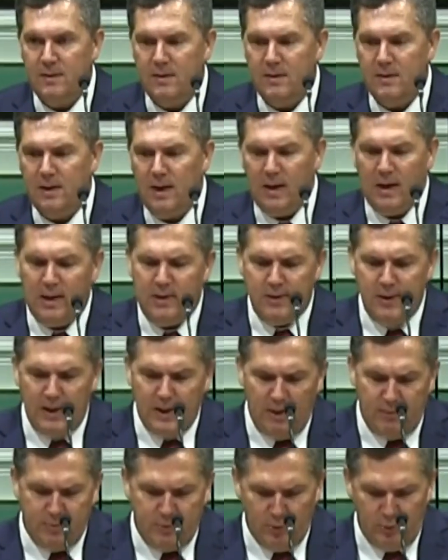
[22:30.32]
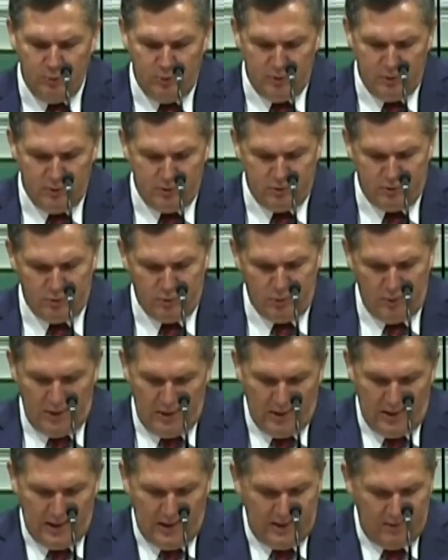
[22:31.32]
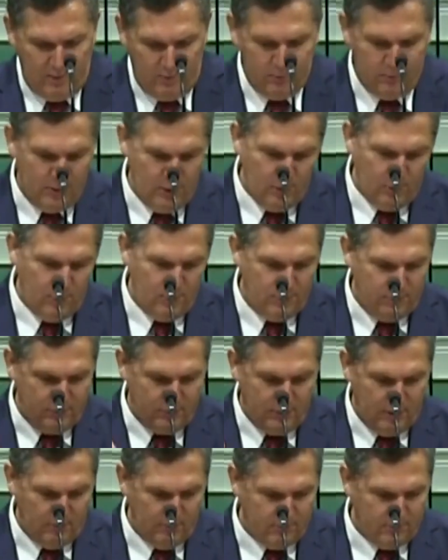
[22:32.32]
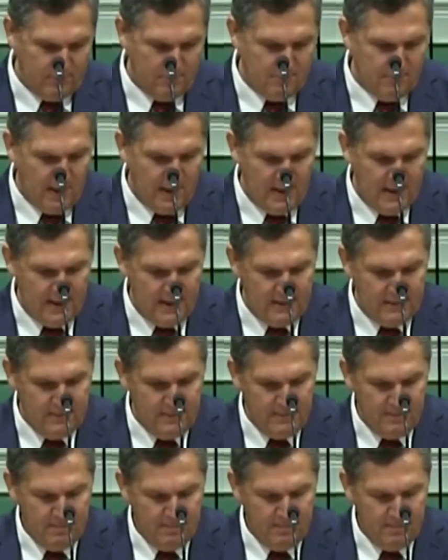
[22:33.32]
I think I've told you this story here. I don't know. It just comes to mind.